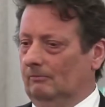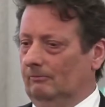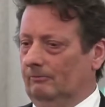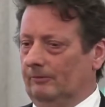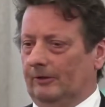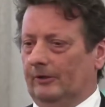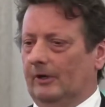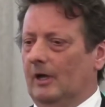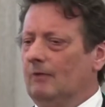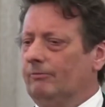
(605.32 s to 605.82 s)

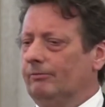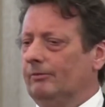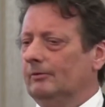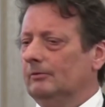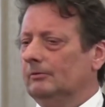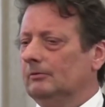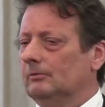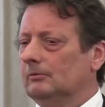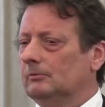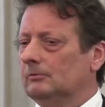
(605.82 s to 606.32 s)
Fair enough,
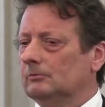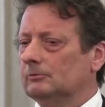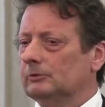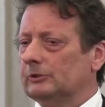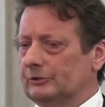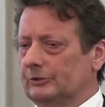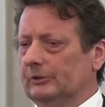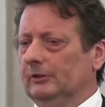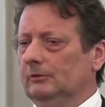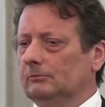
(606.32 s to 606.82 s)

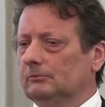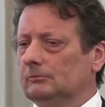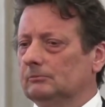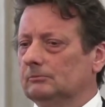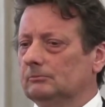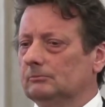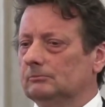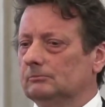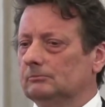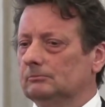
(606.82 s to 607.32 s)
isn't it?
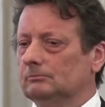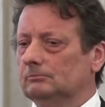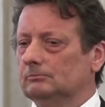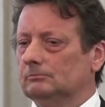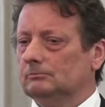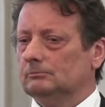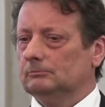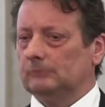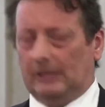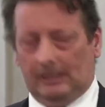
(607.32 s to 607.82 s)

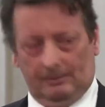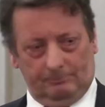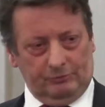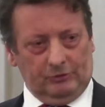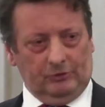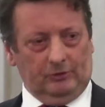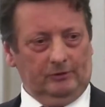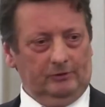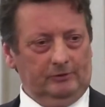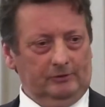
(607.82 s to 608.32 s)

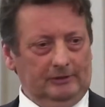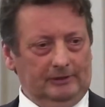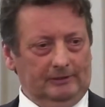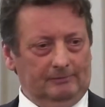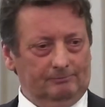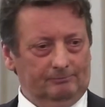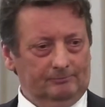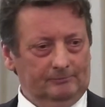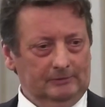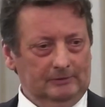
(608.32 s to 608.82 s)
Absolutely.
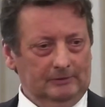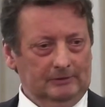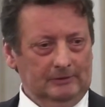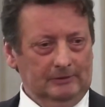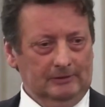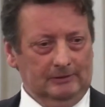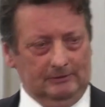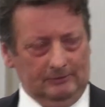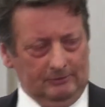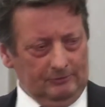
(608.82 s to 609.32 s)

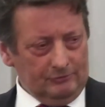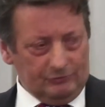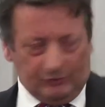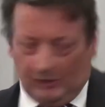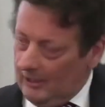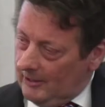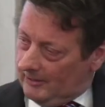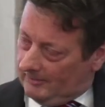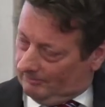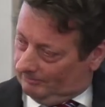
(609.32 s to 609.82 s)

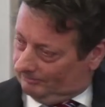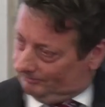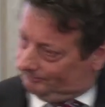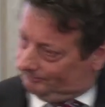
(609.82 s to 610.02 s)
So,